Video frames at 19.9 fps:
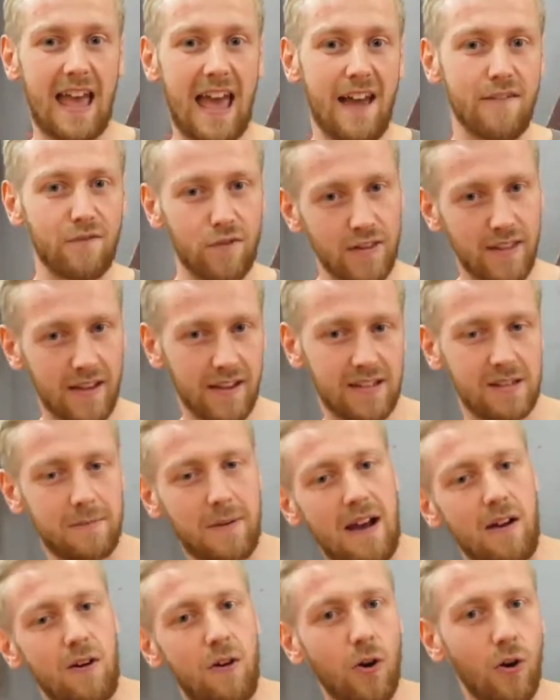Everything is
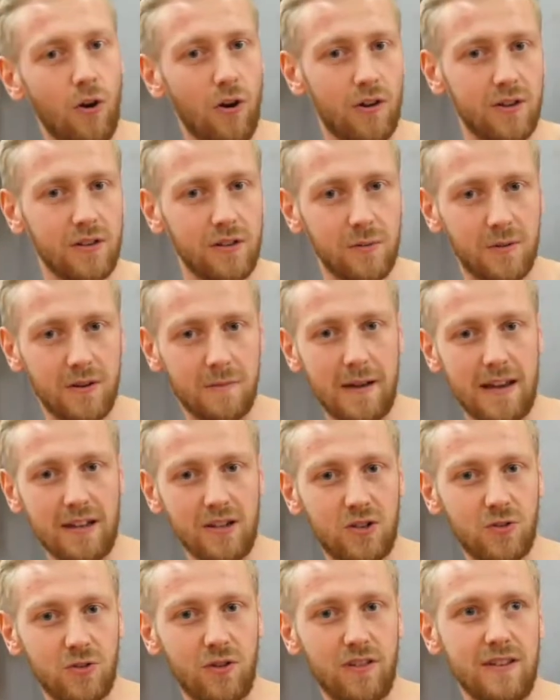about core. You want to make
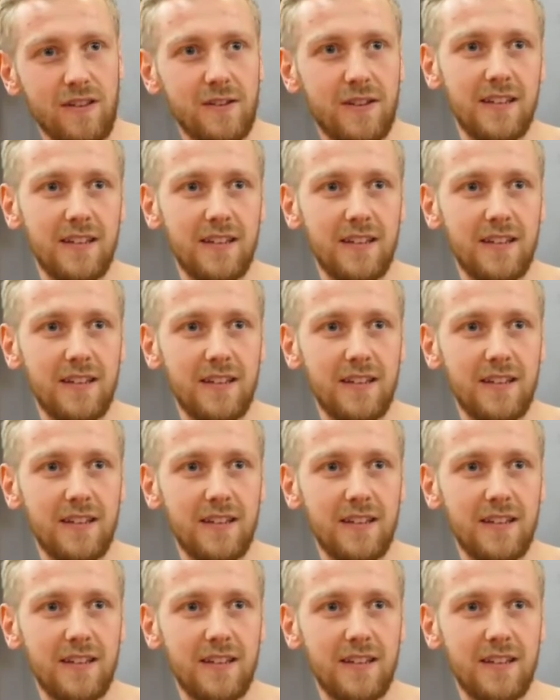sure that you